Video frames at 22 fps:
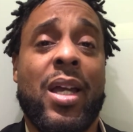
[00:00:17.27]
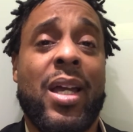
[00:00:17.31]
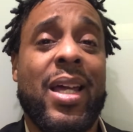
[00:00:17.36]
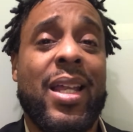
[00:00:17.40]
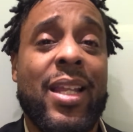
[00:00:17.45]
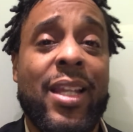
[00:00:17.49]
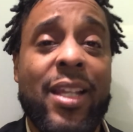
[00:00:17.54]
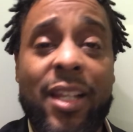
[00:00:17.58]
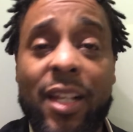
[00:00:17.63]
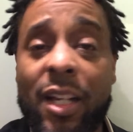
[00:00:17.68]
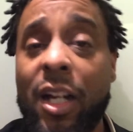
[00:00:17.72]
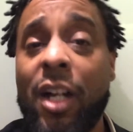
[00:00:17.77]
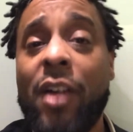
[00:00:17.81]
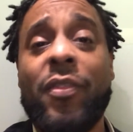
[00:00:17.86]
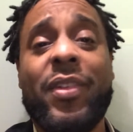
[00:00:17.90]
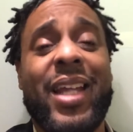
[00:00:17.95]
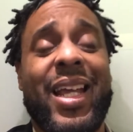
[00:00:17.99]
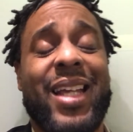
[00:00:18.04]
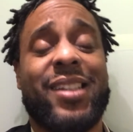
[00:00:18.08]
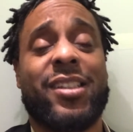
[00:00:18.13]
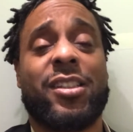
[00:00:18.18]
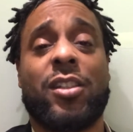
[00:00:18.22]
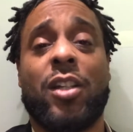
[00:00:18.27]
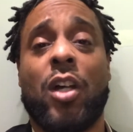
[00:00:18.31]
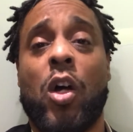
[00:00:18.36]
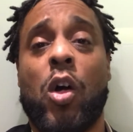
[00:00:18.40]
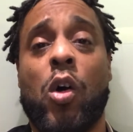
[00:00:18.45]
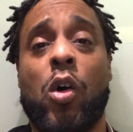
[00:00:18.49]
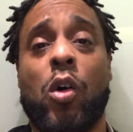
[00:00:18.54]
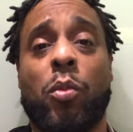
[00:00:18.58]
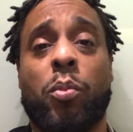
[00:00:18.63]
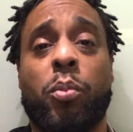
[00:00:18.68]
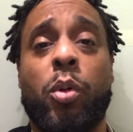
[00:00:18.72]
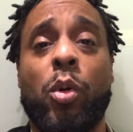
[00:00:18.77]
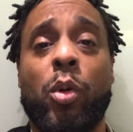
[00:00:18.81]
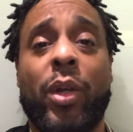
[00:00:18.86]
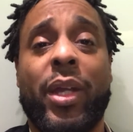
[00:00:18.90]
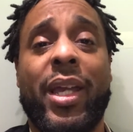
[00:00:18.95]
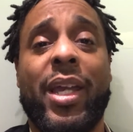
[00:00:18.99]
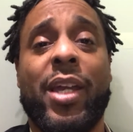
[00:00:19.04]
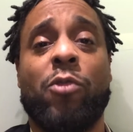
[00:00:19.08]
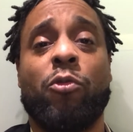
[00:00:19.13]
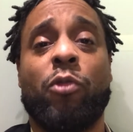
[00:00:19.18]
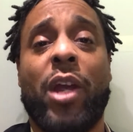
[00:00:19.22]
Love that song,
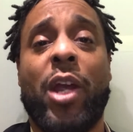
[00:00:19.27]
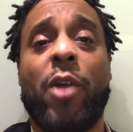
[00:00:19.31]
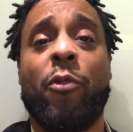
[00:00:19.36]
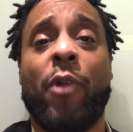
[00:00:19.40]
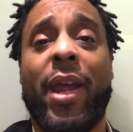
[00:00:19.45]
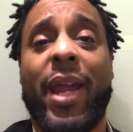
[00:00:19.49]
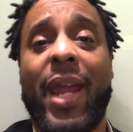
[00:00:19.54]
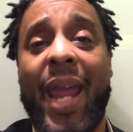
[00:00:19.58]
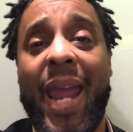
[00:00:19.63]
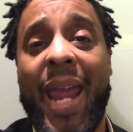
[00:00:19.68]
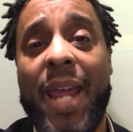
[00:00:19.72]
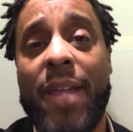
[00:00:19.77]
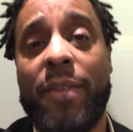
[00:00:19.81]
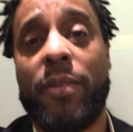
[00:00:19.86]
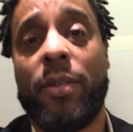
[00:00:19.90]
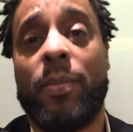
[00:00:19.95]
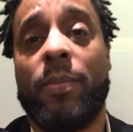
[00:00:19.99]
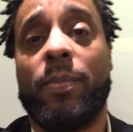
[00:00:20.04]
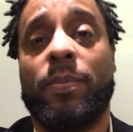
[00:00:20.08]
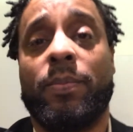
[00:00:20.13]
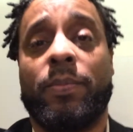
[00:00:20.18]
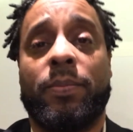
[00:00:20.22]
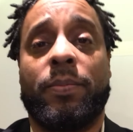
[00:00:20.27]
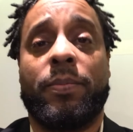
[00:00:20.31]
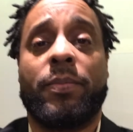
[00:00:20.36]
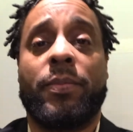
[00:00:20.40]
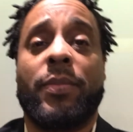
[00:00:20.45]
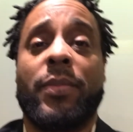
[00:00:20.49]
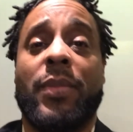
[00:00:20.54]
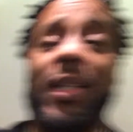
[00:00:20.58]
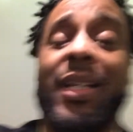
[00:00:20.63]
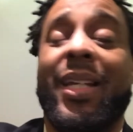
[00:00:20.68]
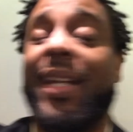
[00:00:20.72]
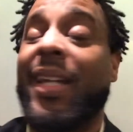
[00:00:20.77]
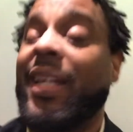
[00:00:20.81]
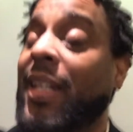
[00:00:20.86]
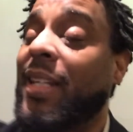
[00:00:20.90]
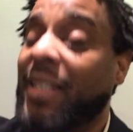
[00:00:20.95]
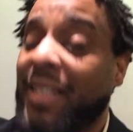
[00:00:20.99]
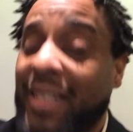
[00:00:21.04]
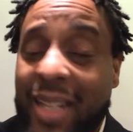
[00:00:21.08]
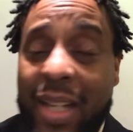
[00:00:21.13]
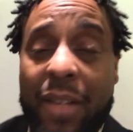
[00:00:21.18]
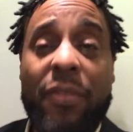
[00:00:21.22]
Pookie and Ray Ray Anthem. He
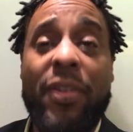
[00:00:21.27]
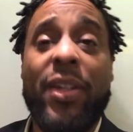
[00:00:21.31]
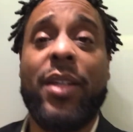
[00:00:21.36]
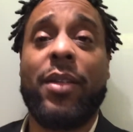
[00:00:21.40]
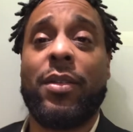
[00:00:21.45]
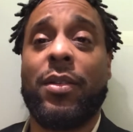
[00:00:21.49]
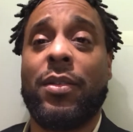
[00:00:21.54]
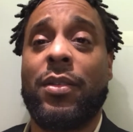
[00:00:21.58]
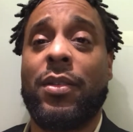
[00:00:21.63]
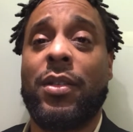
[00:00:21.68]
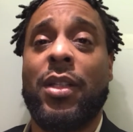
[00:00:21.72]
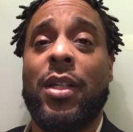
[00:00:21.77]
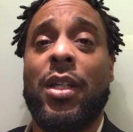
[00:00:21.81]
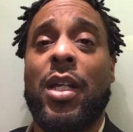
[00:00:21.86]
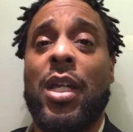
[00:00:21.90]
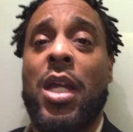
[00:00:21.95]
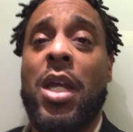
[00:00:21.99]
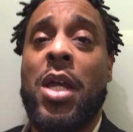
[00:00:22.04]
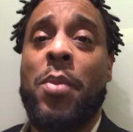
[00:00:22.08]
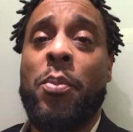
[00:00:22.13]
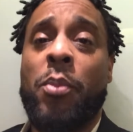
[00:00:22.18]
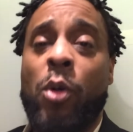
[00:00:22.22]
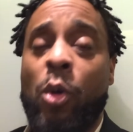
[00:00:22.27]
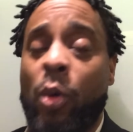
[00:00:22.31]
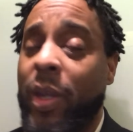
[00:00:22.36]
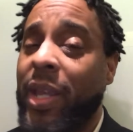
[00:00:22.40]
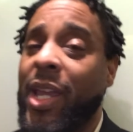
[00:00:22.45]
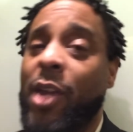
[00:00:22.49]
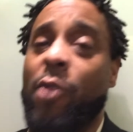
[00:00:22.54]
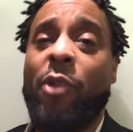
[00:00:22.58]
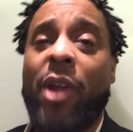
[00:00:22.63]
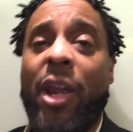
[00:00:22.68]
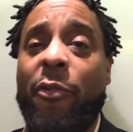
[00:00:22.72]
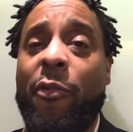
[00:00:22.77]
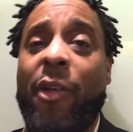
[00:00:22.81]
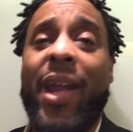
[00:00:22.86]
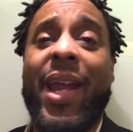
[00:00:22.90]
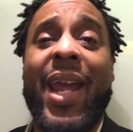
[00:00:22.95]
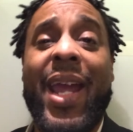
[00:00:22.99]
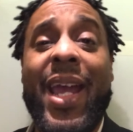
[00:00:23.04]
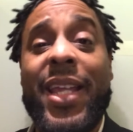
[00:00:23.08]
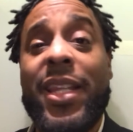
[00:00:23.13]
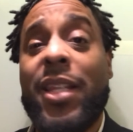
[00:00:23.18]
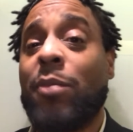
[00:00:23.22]
love it, Pookie and Ray Ray
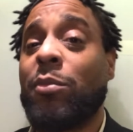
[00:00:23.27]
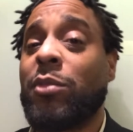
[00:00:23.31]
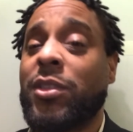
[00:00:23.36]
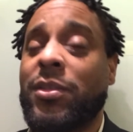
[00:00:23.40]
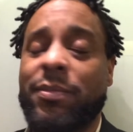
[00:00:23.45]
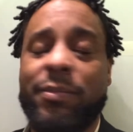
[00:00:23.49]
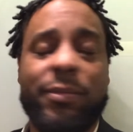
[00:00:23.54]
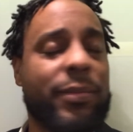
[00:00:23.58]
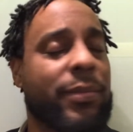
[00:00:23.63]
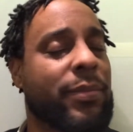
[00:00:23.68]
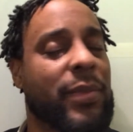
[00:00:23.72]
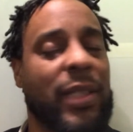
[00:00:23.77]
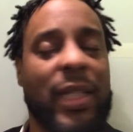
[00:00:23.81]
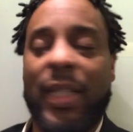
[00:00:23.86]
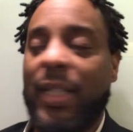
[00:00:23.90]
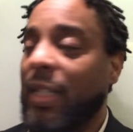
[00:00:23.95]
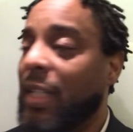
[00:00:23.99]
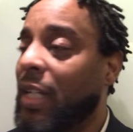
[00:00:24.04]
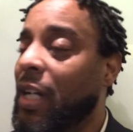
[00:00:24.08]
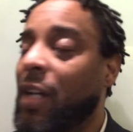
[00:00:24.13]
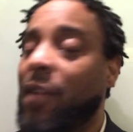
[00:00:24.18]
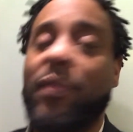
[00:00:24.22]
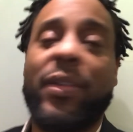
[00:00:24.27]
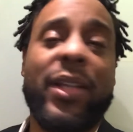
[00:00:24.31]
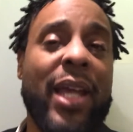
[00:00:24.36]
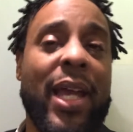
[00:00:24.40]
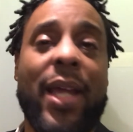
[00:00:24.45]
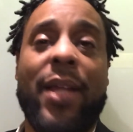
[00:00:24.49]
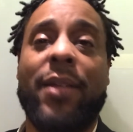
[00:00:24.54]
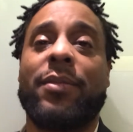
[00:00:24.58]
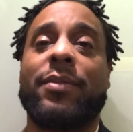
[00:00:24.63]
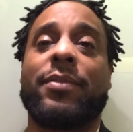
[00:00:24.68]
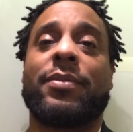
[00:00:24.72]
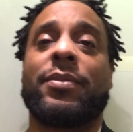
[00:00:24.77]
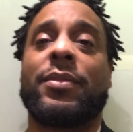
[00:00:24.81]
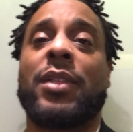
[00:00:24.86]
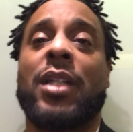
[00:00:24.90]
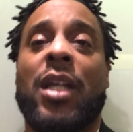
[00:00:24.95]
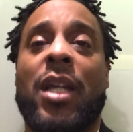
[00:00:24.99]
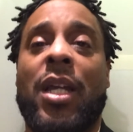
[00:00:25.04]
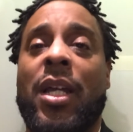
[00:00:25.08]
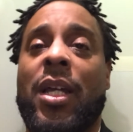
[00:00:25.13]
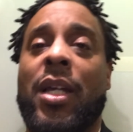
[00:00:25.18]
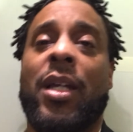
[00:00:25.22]
Anthem. He loved that
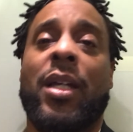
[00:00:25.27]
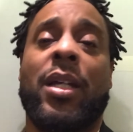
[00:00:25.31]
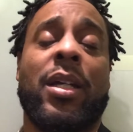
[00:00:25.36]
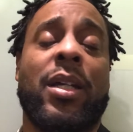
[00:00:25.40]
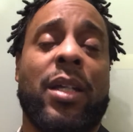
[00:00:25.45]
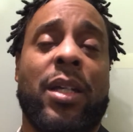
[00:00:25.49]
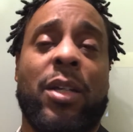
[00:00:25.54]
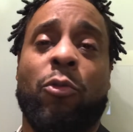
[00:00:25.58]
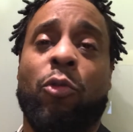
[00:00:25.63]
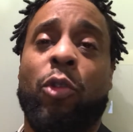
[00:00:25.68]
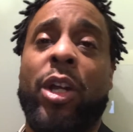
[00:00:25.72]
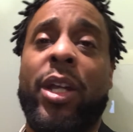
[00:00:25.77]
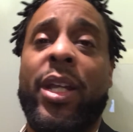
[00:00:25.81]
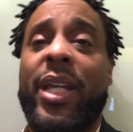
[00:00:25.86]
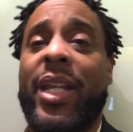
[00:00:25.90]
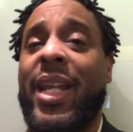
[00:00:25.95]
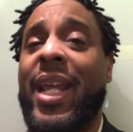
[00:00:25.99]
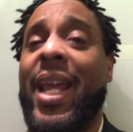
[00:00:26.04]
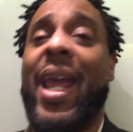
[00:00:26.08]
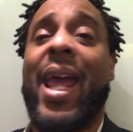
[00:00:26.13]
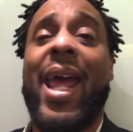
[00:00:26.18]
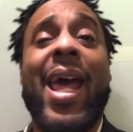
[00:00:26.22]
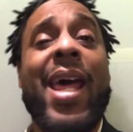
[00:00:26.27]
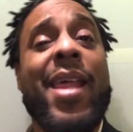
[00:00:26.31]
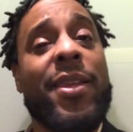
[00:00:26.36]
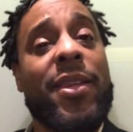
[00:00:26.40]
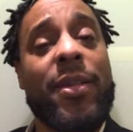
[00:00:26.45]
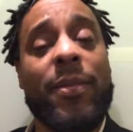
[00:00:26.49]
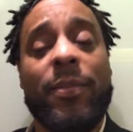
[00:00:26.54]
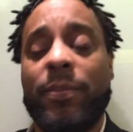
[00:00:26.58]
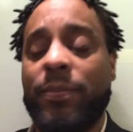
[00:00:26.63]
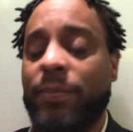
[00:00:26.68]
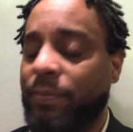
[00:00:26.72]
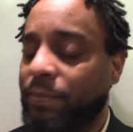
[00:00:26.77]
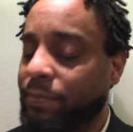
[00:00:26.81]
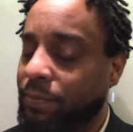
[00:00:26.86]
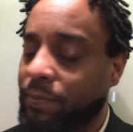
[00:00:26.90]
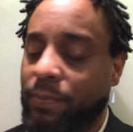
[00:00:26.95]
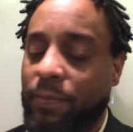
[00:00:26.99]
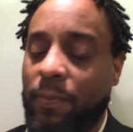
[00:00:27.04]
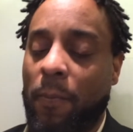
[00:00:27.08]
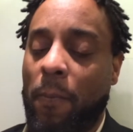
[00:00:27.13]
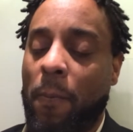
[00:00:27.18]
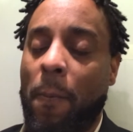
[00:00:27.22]
Reallionaire
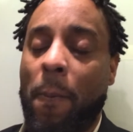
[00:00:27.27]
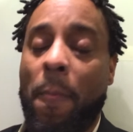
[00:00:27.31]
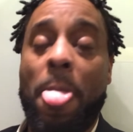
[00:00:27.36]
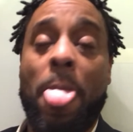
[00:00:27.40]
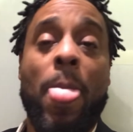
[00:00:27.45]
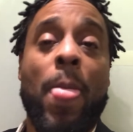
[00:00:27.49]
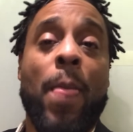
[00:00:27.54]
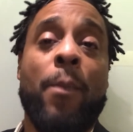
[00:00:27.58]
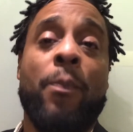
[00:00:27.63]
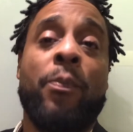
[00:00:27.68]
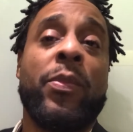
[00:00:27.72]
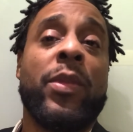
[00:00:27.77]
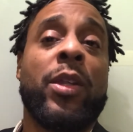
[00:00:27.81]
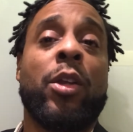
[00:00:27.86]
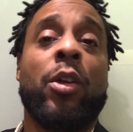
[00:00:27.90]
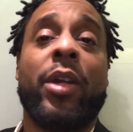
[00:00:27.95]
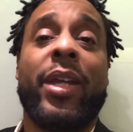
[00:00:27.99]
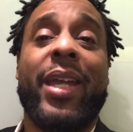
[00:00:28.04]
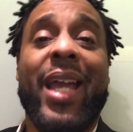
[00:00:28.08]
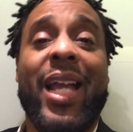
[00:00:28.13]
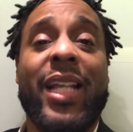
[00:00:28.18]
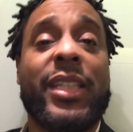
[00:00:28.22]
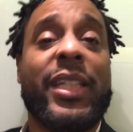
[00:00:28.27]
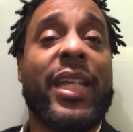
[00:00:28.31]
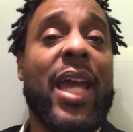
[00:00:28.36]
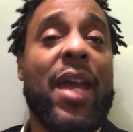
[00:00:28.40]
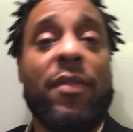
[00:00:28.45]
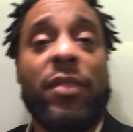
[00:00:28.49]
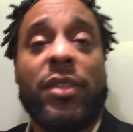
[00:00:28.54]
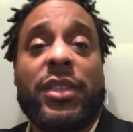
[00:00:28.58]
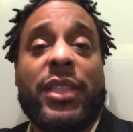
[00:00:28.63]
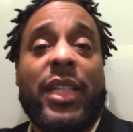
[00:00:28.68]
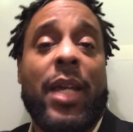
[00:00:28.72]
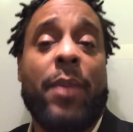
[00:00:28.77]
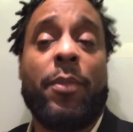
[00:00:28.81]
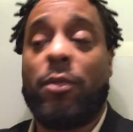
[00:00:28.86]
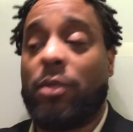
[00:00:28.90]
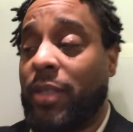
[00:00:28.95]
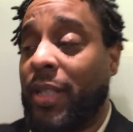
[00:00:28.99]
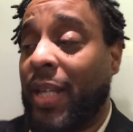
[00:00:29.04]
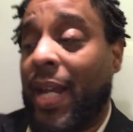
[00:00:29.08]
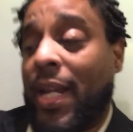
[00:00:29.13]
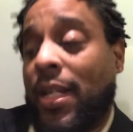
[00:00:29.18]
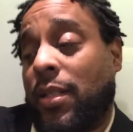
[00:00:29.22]
Anthem. You'll catch Kevin Samuels
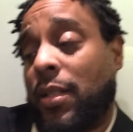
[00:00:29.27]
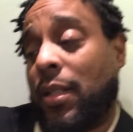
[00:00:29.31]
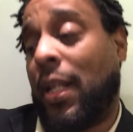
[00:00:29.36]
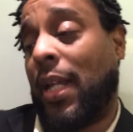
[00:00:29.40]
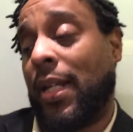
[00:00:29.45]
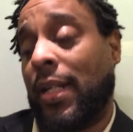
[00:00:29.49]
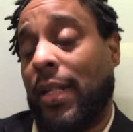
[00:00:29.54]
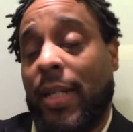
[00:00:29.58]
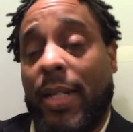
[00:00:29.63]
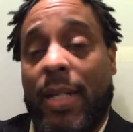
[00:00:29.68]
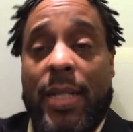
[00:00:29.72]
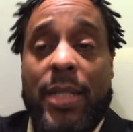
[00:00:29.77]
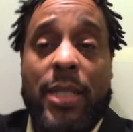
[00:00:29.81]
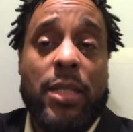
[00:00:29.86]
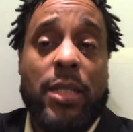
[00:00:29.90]
dancing like this.